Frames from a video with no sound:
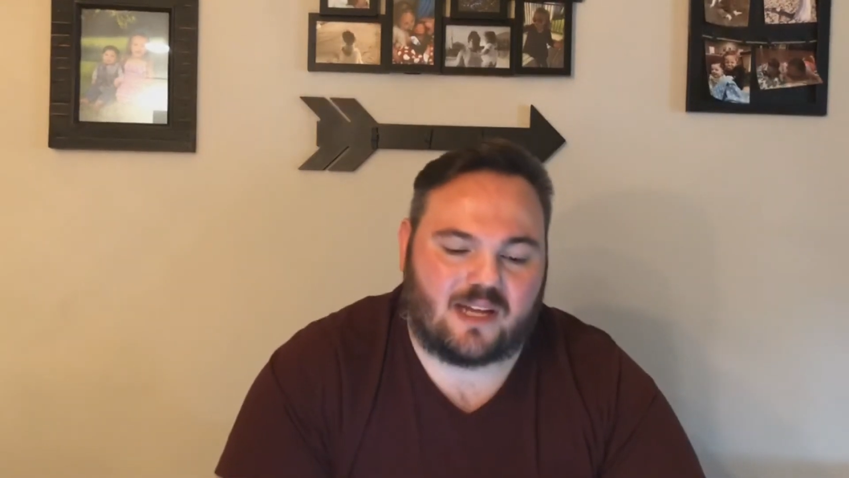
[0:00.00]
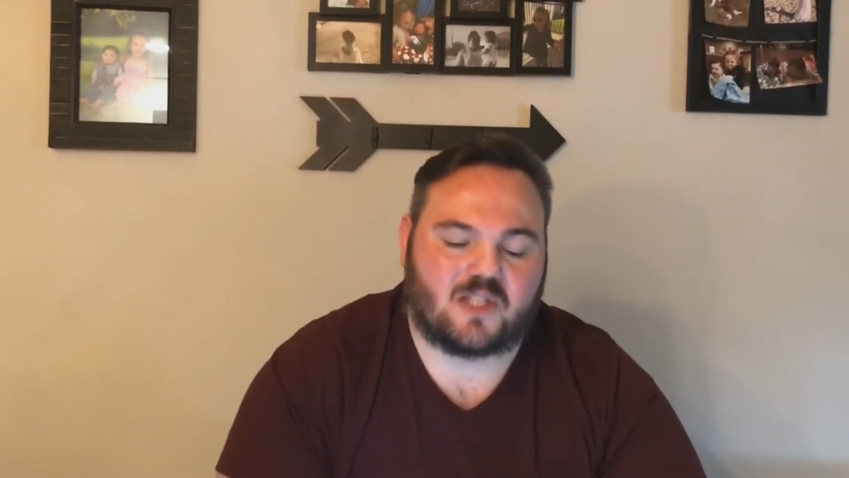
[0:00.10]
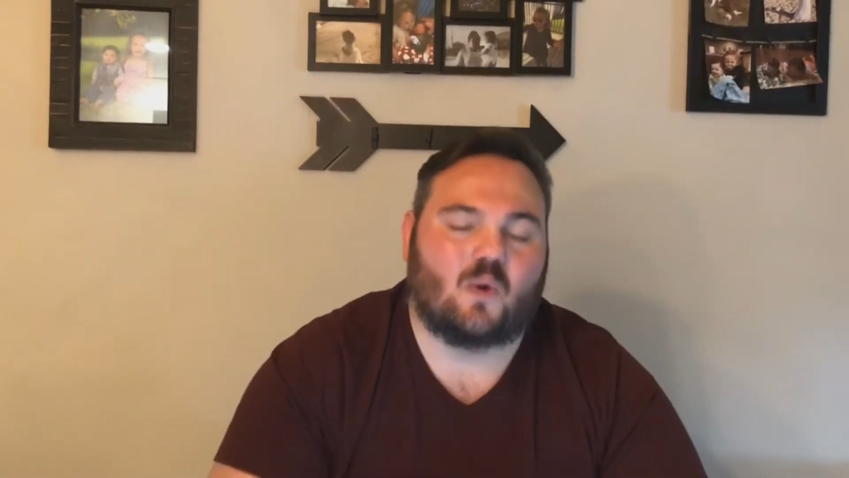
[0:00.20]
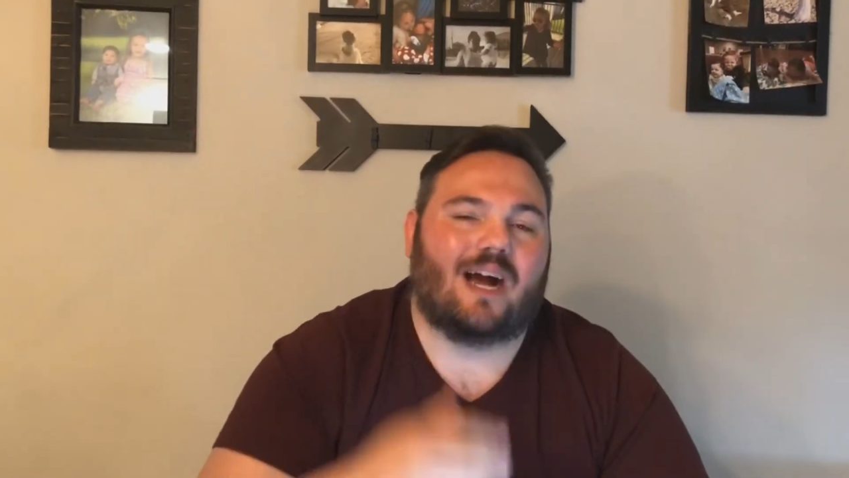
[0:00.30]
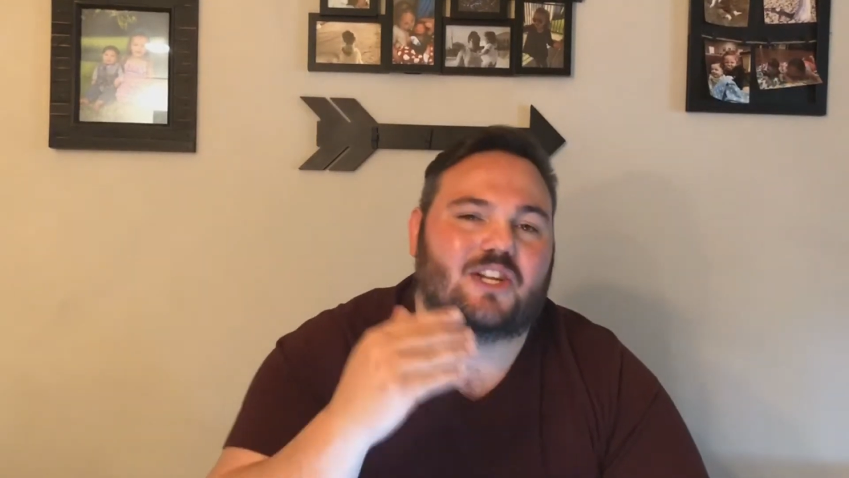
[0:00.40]
And
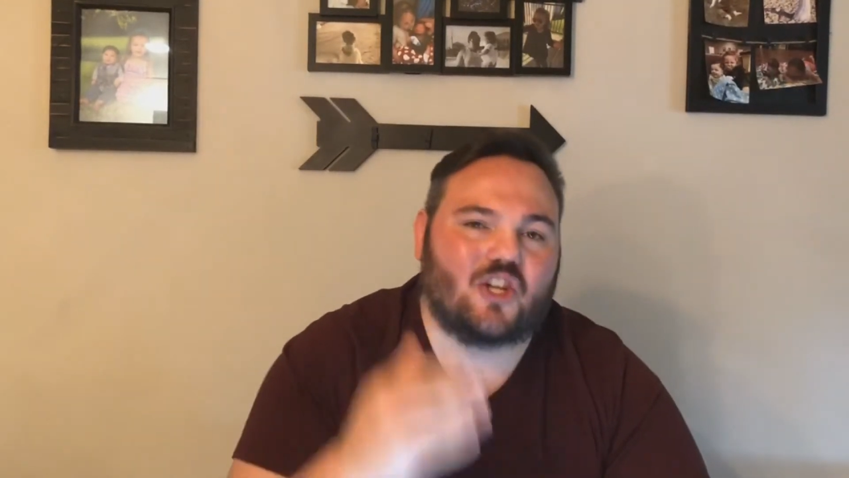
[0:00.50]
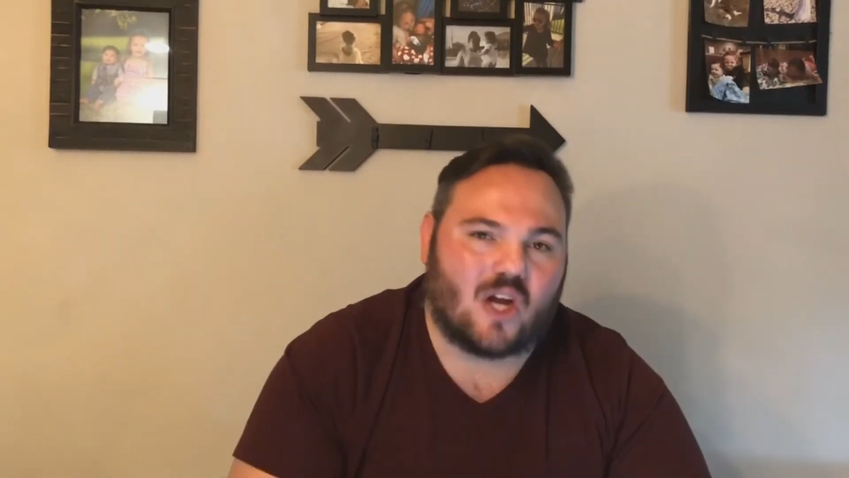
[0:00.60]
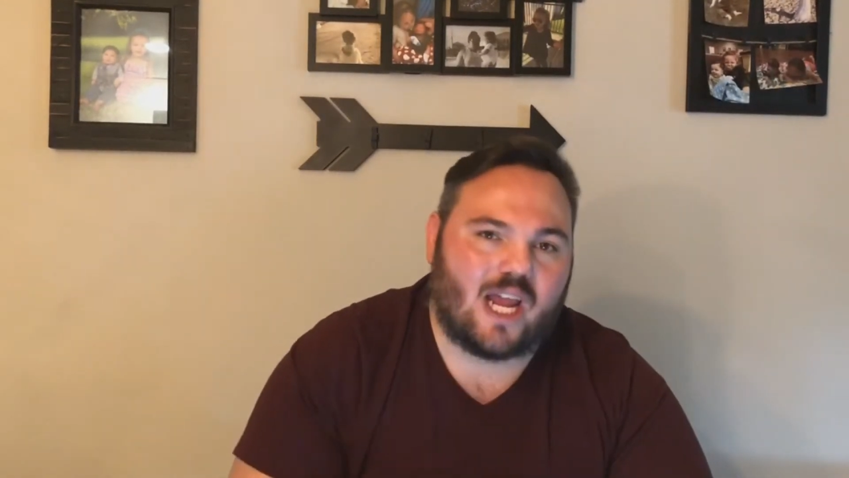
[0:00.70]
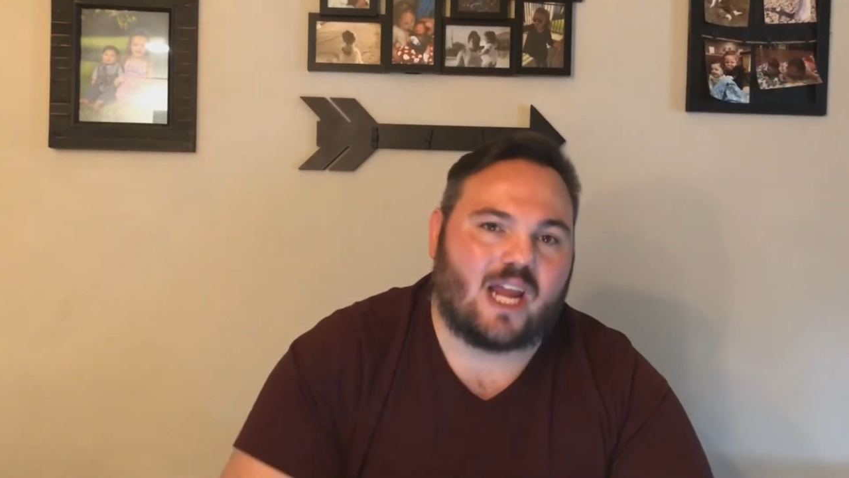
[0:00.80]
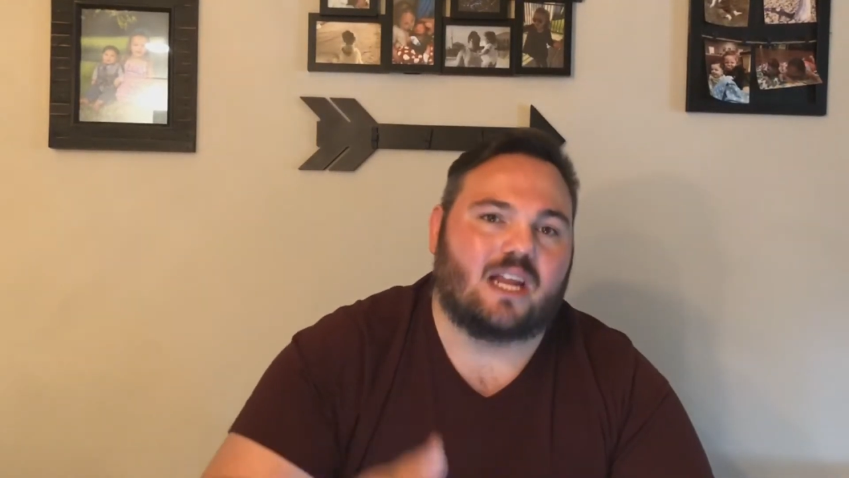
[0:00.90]
so I
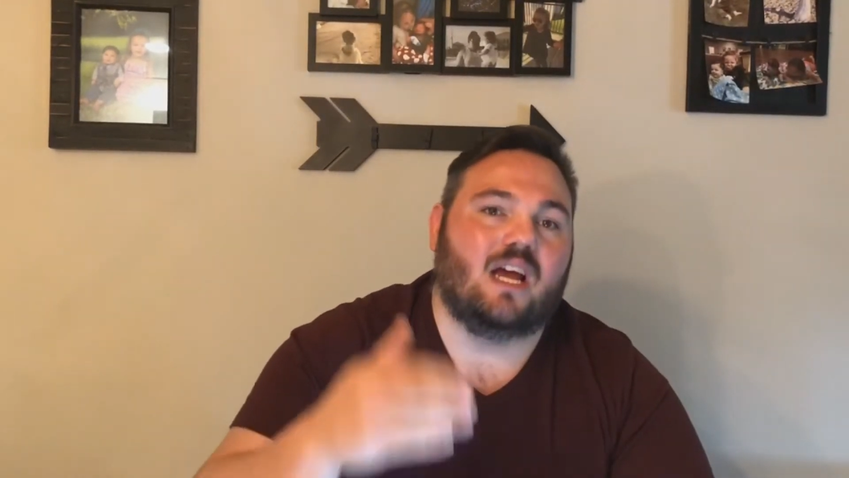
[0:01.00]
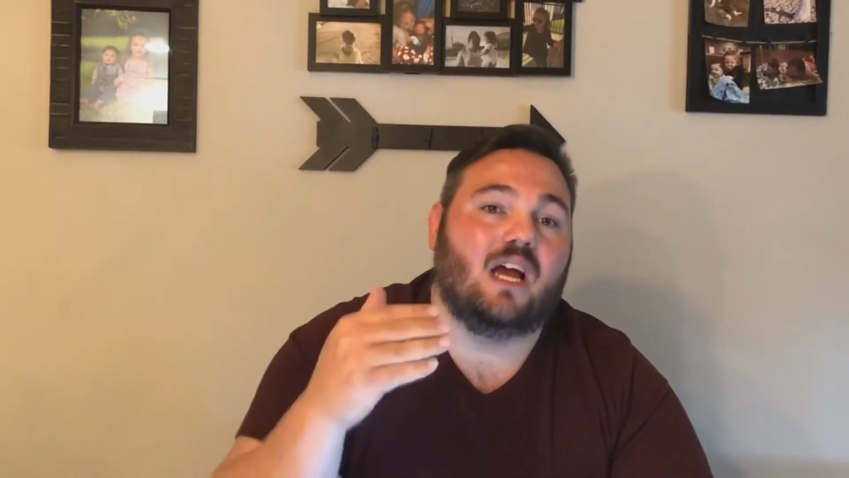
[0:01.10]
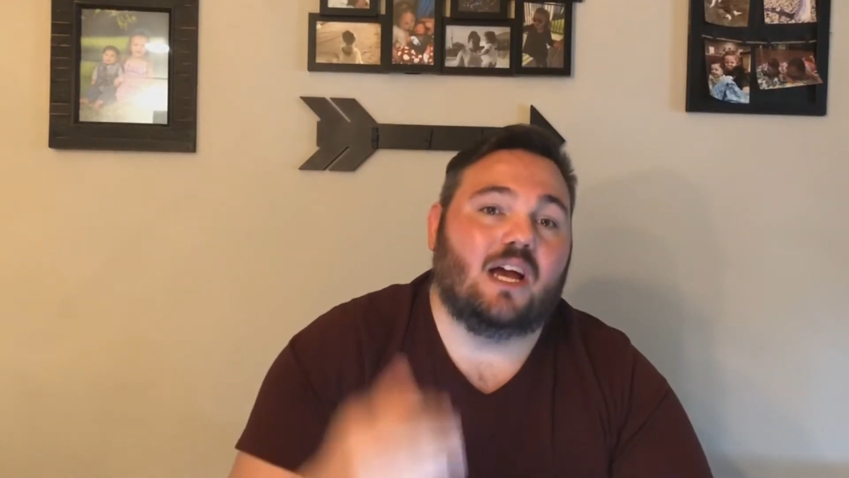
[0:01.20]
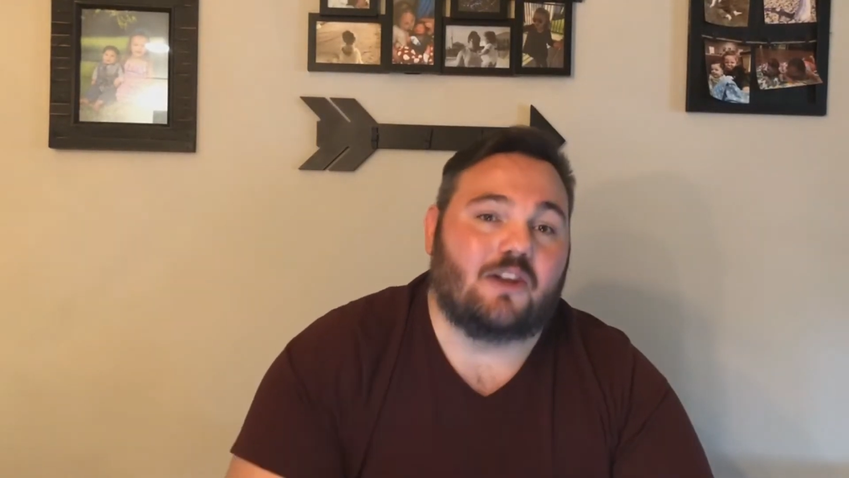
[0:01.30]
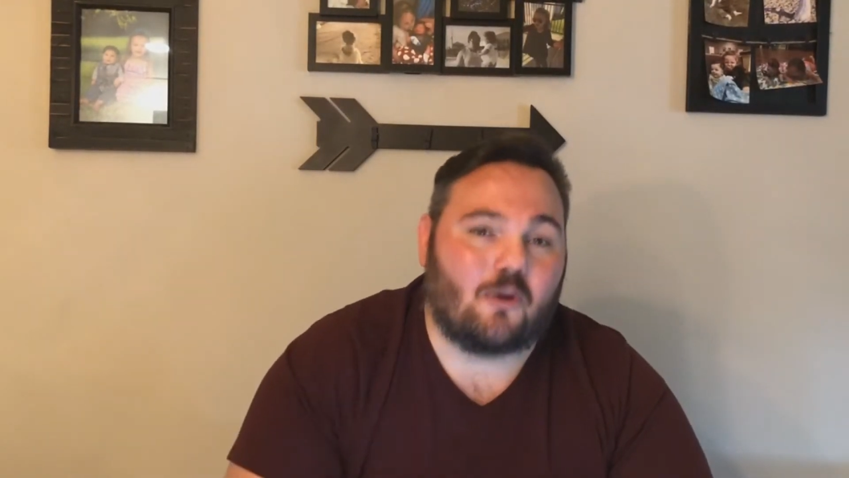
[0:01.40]
train
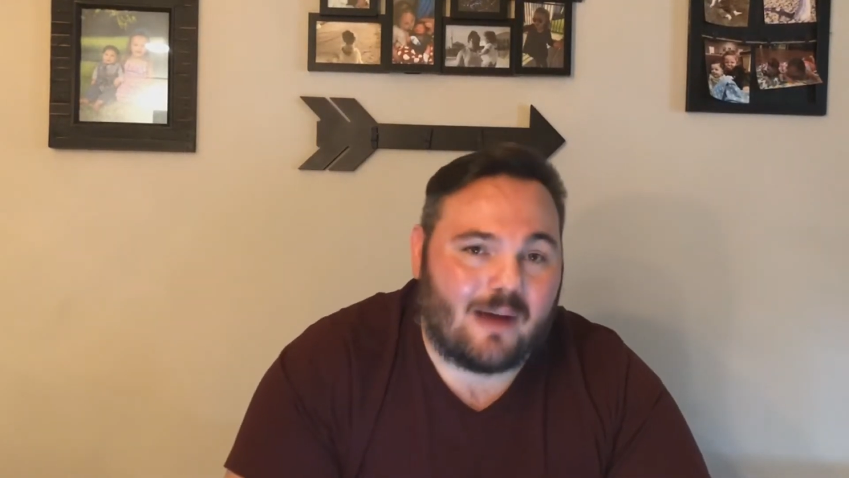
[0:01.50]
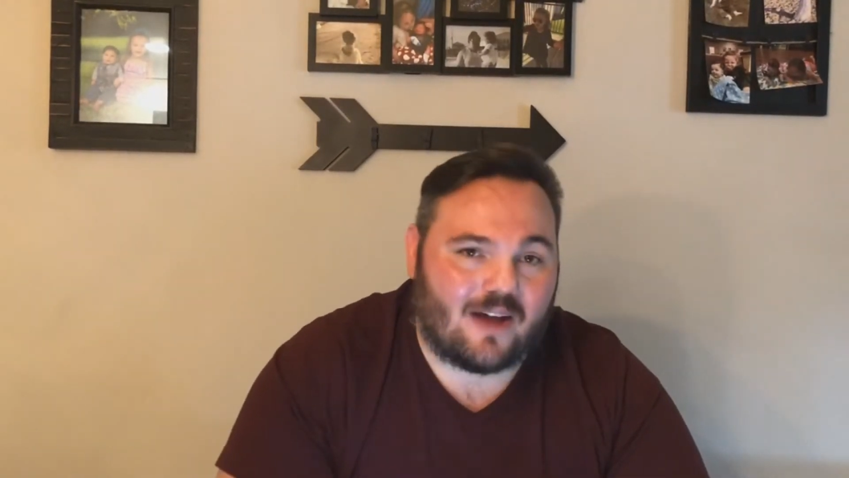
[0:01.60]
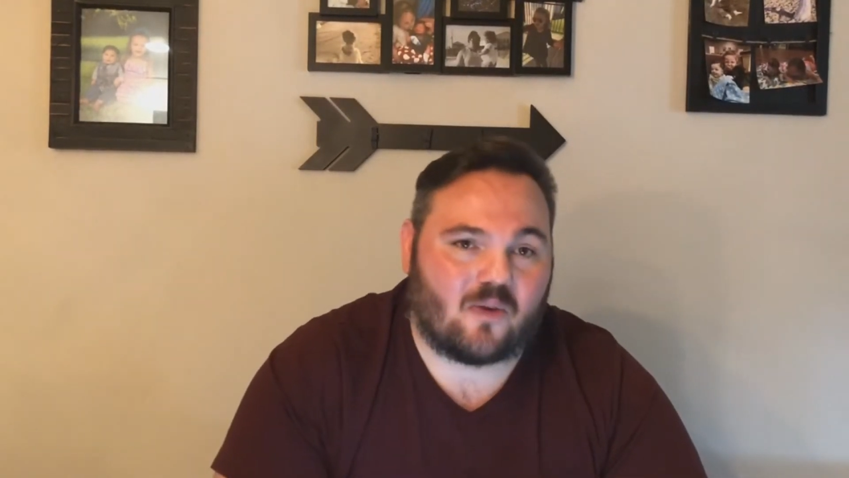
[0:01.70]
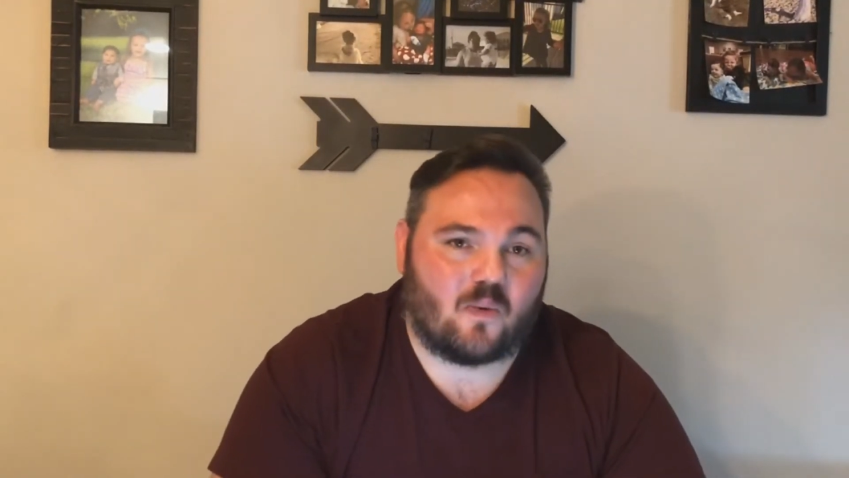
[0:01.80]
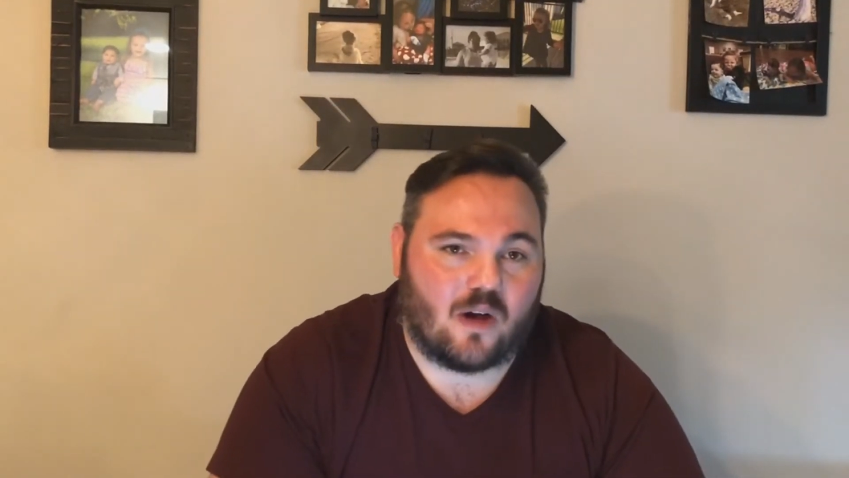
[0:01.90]
no
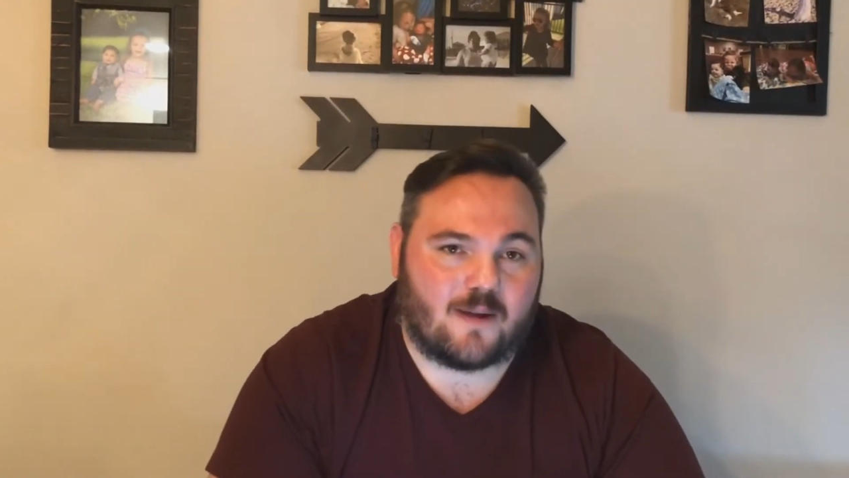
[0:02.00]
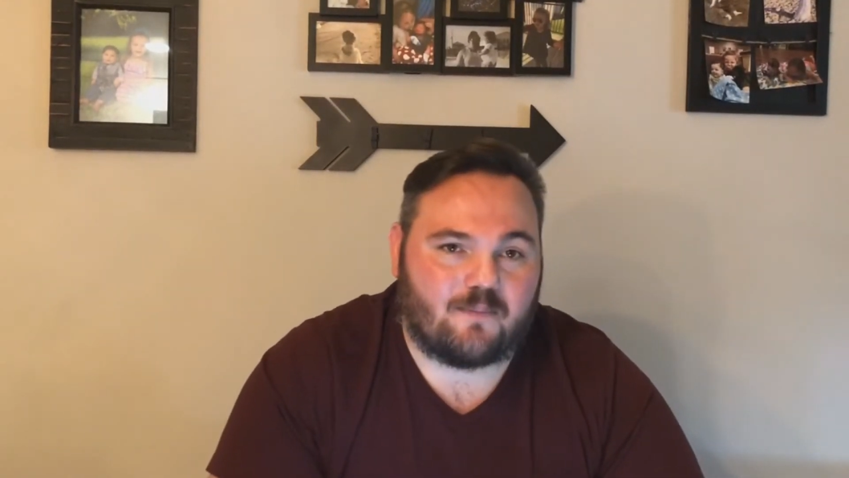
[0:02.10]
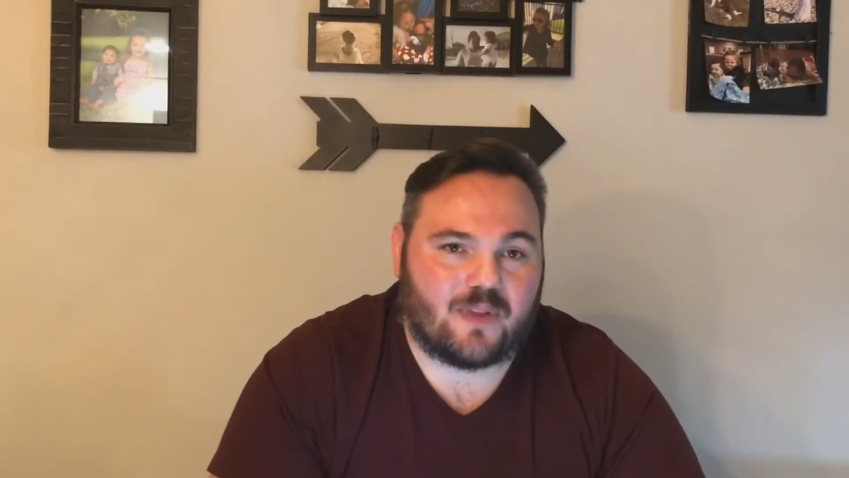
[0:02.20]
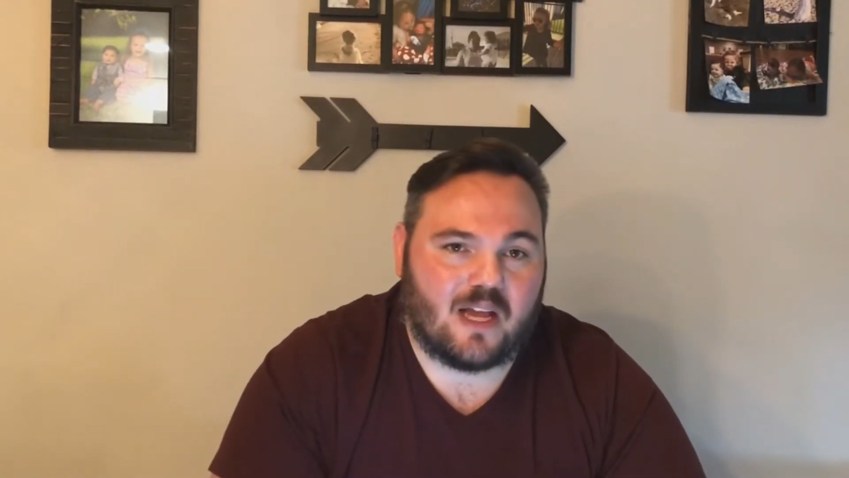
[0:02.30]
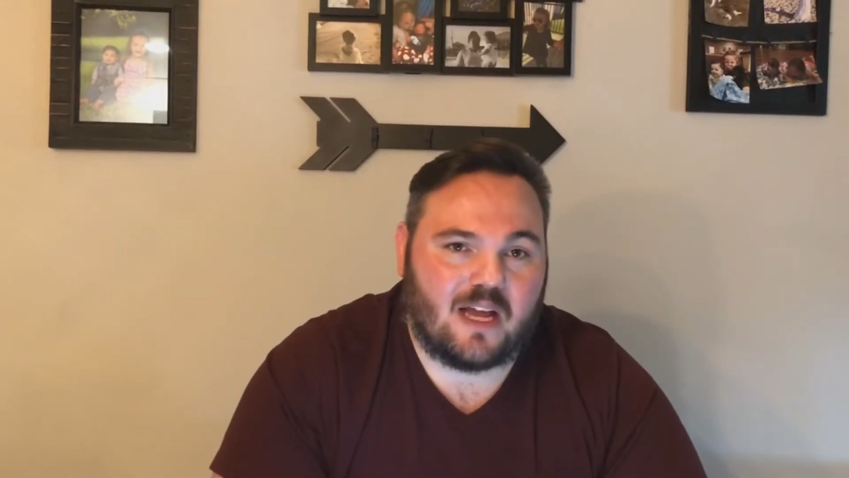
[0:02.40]
matter what.